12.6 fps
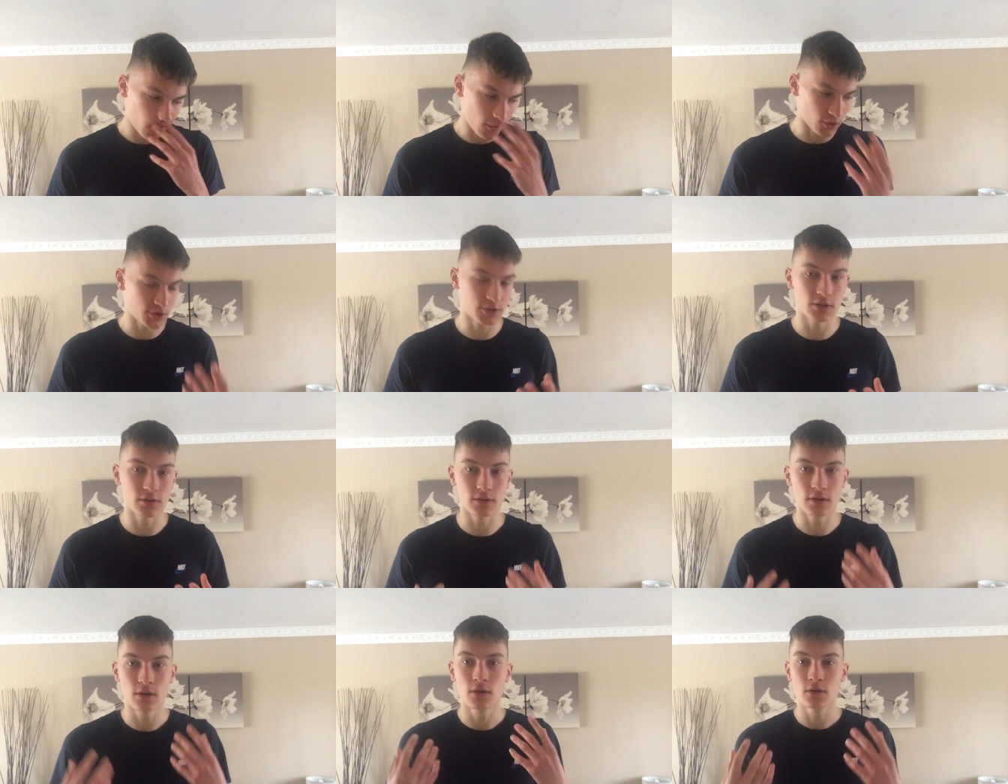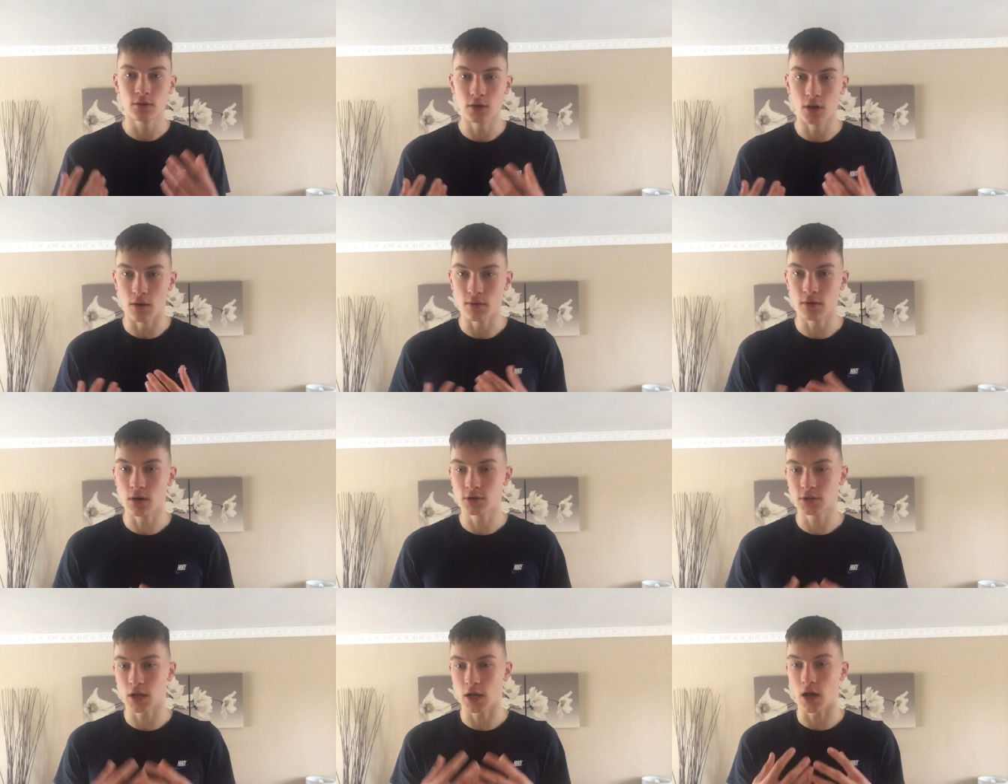constant, you know,
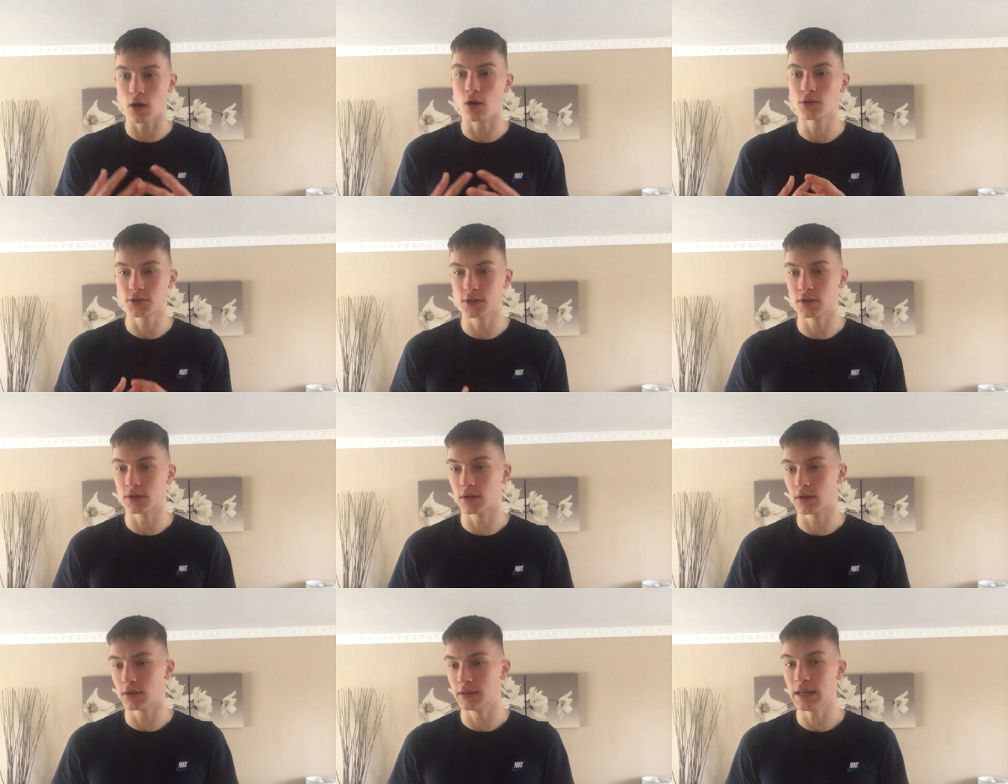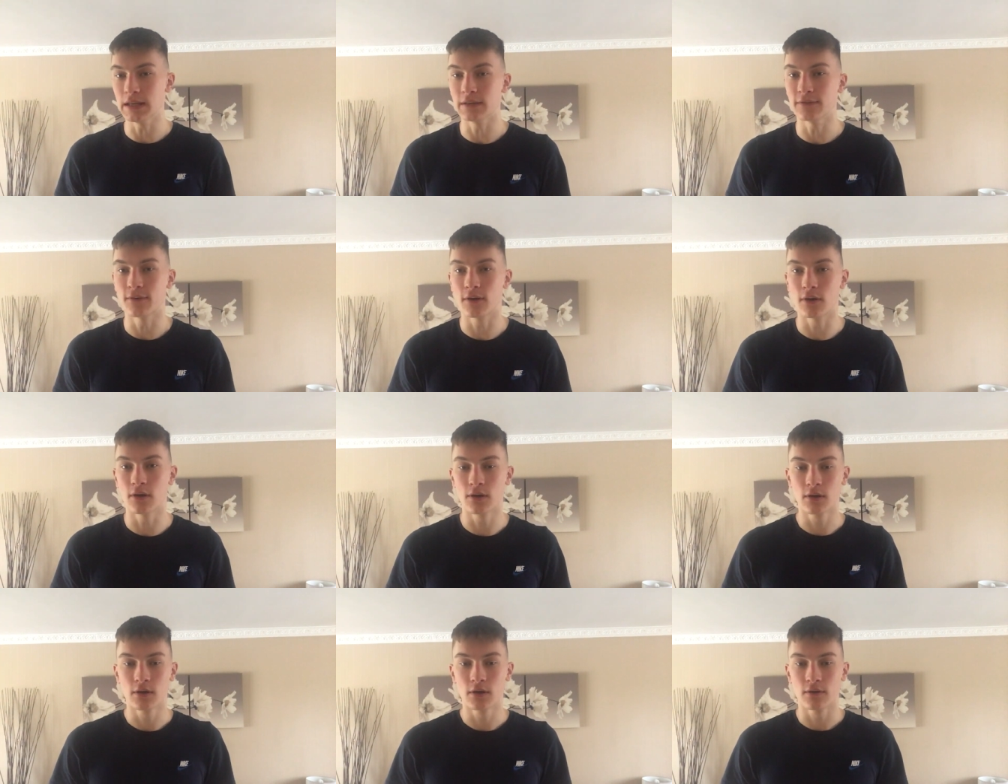just like a constant need for
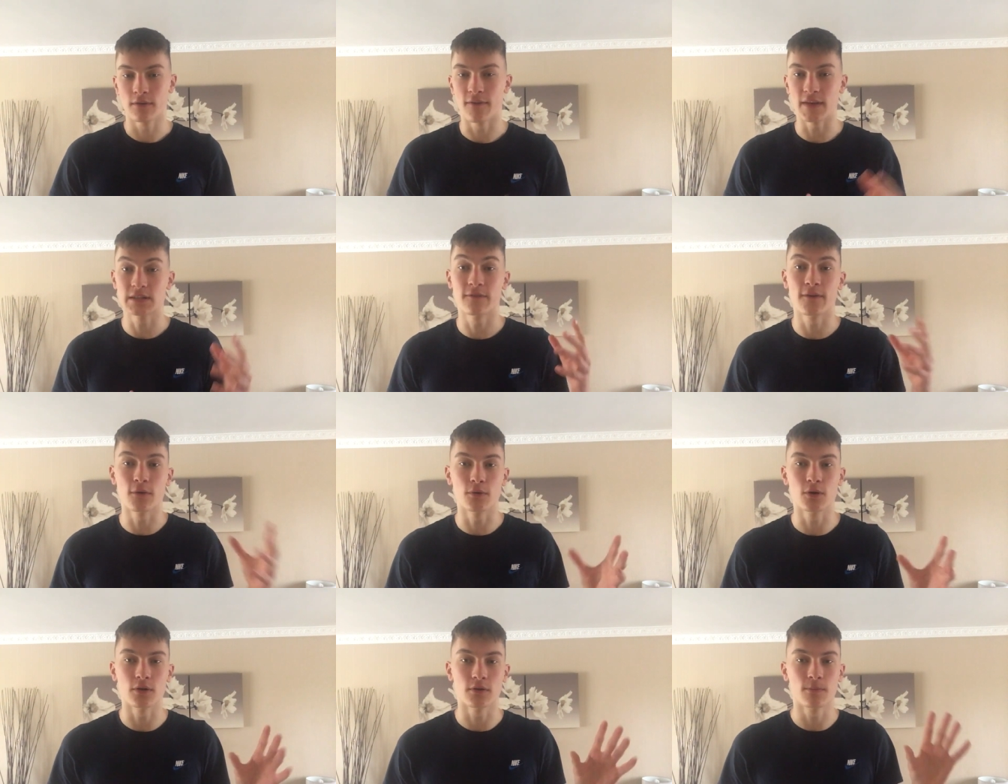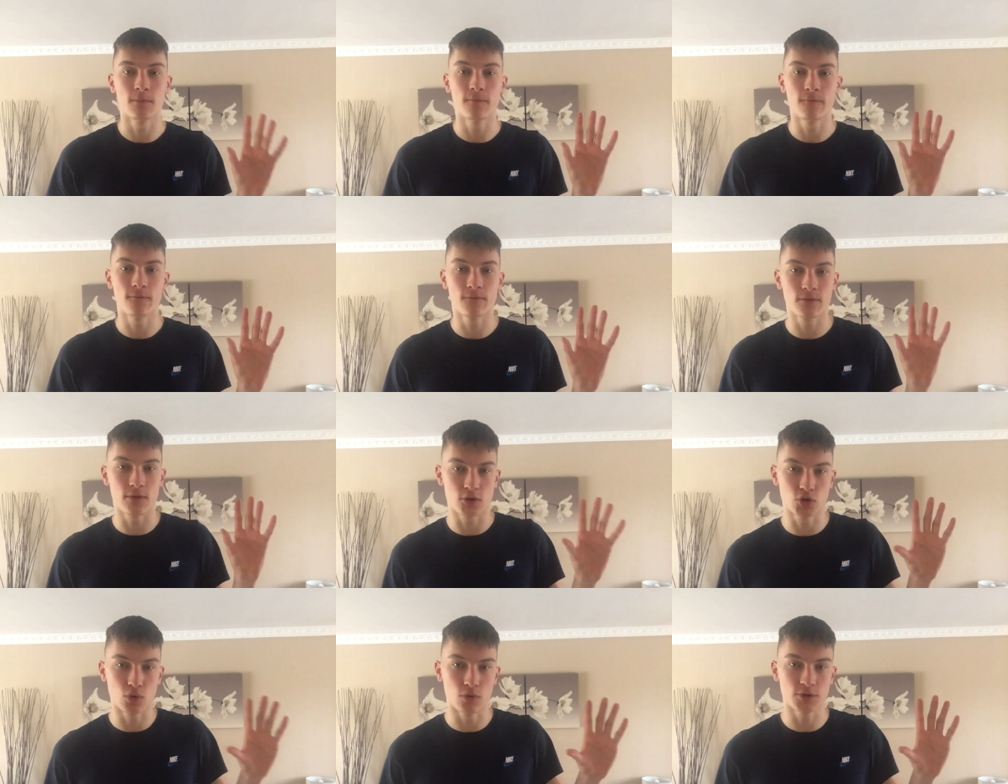things to feel good, the
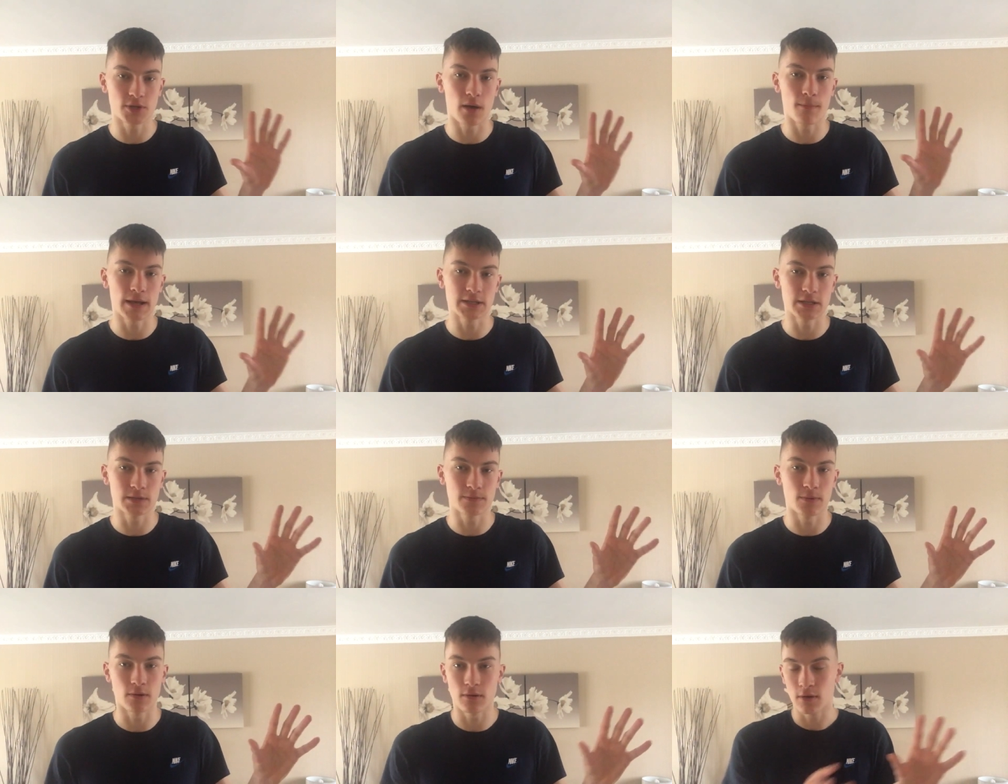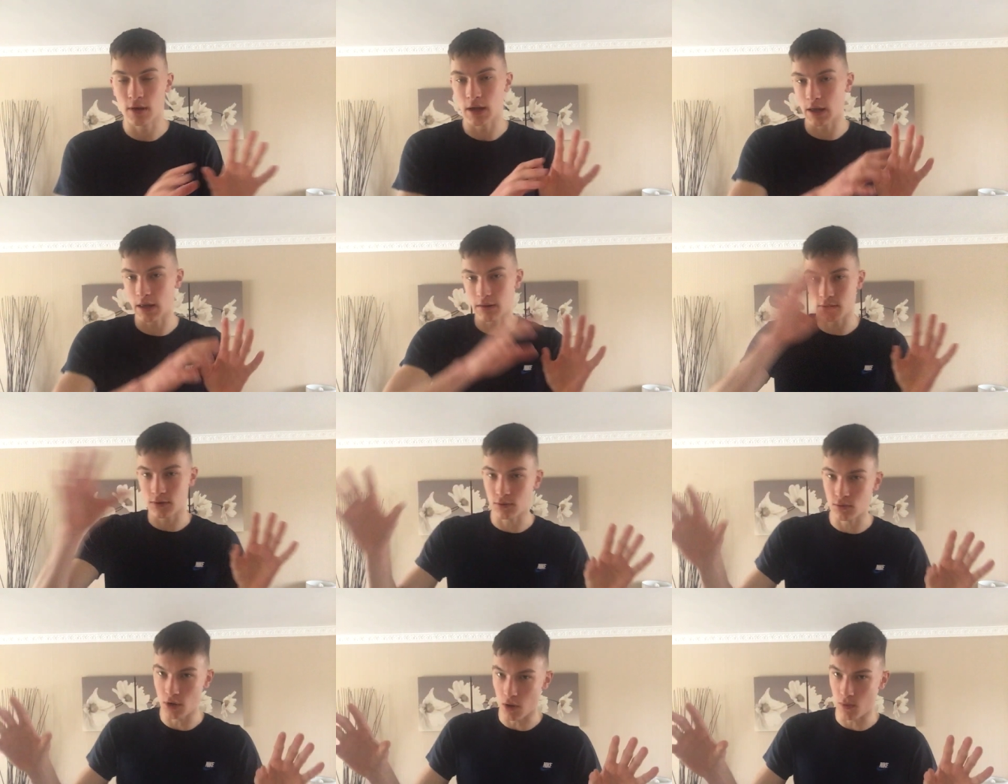short-term pleasures, but
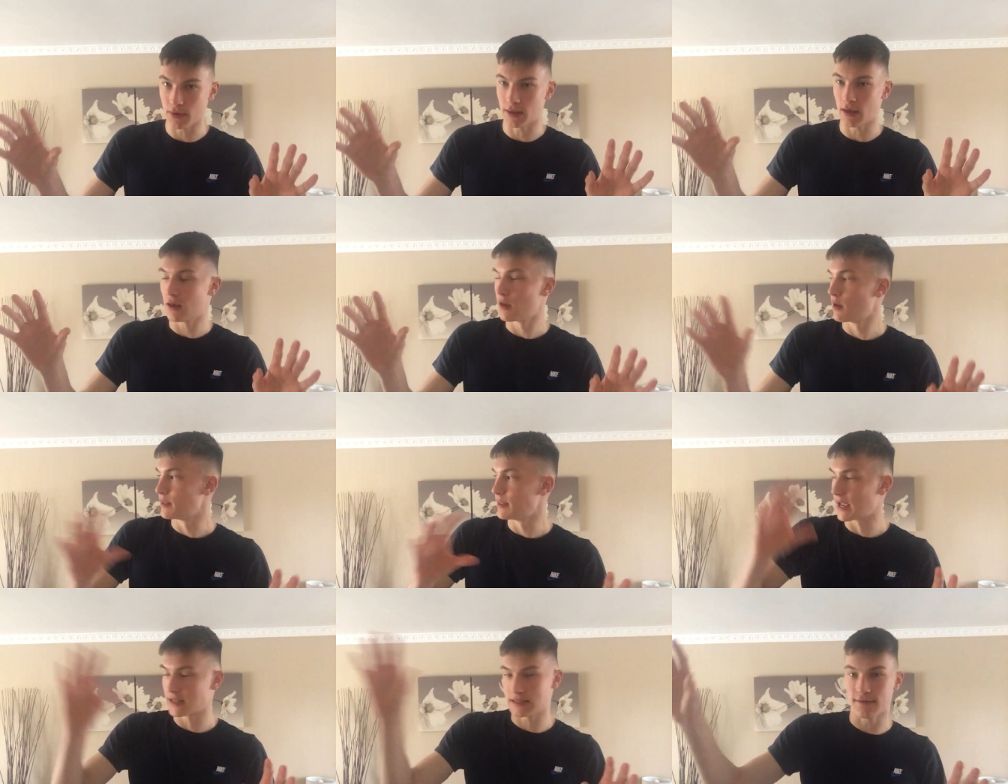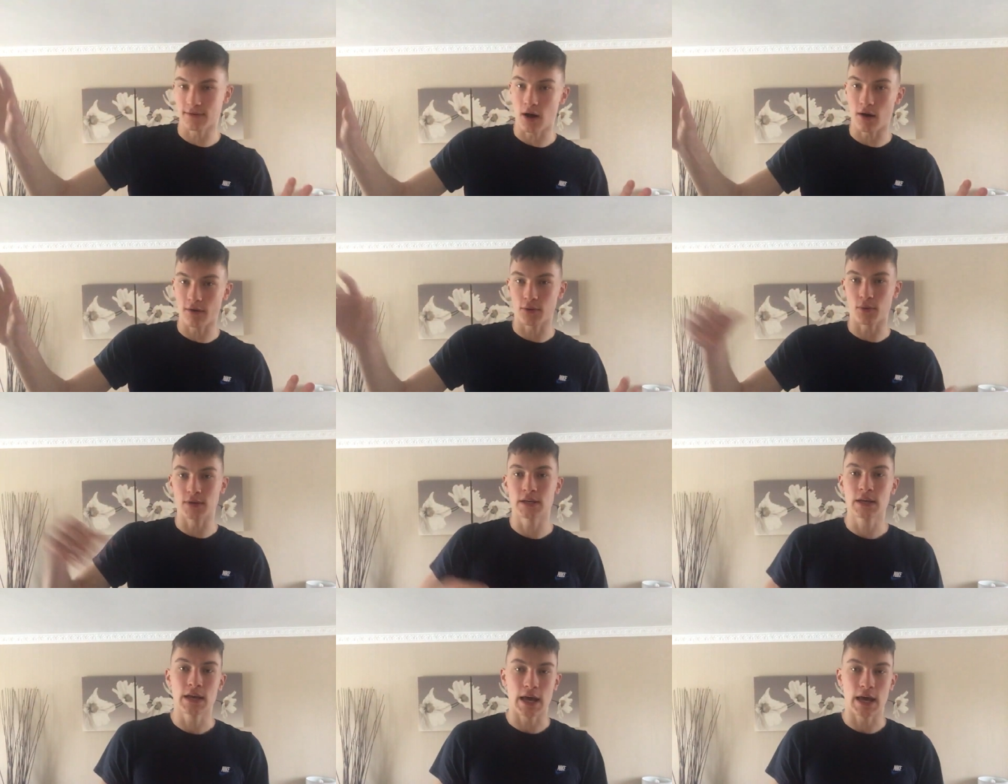you know, with the negative afterwards.